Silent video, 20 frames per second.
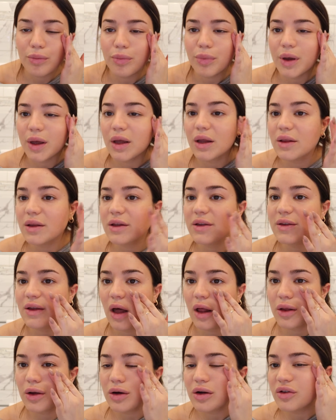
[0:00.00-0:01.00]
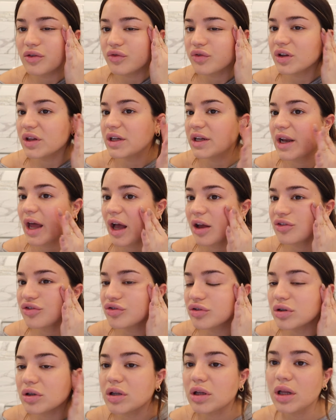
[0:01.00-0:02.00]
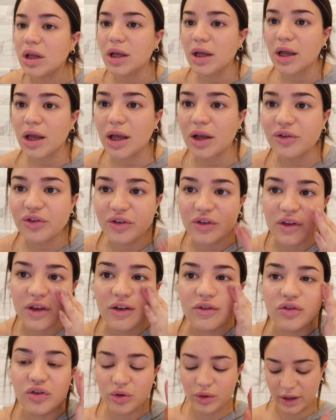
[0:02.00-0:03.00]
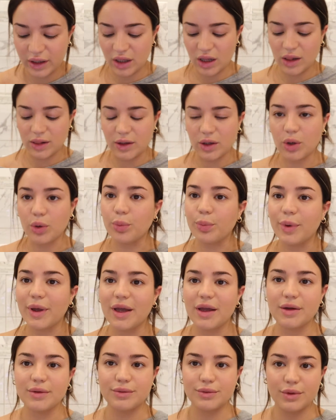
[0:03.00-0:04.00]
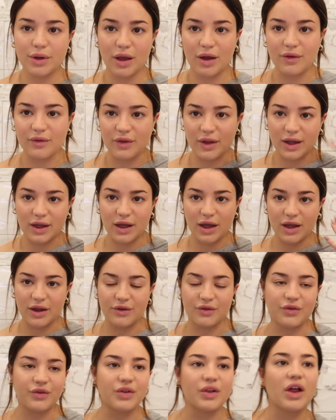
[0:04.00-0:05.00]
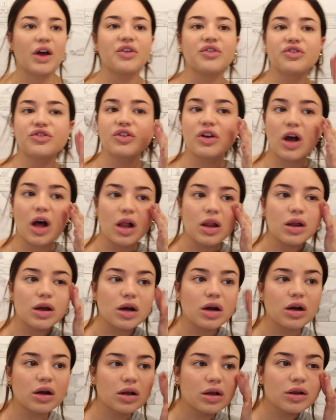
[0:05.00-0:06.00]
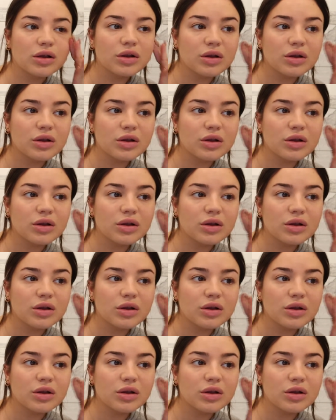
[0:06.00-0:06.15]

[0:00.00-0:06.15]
But this color is really natural and just gives you like a little bit of like a flushed color.